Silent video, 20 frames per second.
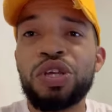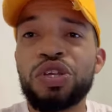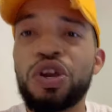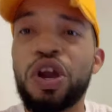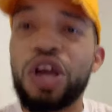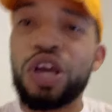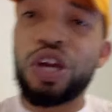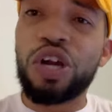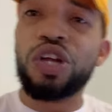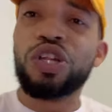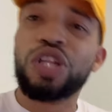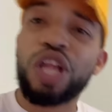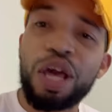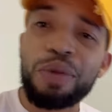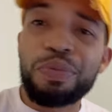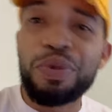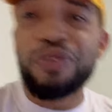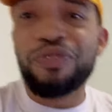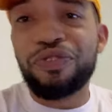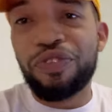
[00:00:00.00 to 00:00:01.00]
Y'all ain't gonna let
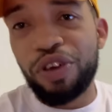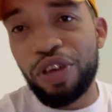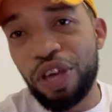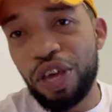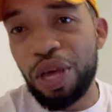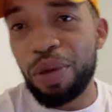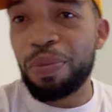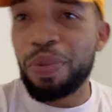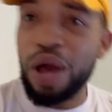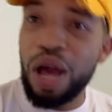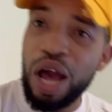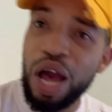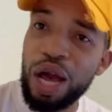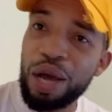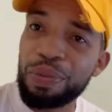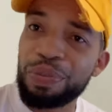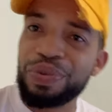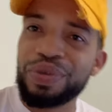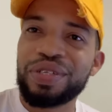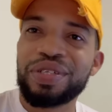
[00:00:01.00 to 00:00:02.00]
me for
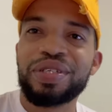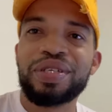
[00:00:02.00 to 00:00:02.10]
hip-hop.